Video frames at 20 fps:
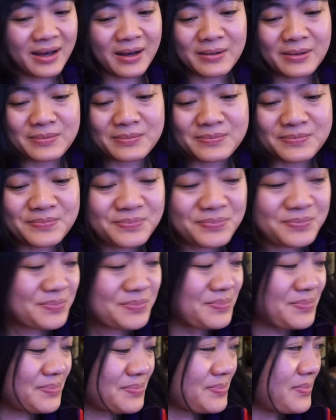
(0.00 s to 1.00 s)
um,
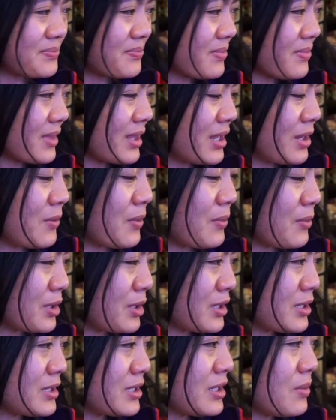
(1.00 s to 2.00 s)
anyway, I'm
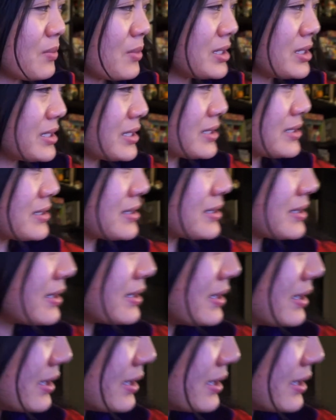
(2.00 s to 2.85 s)
gonna clean up my desk,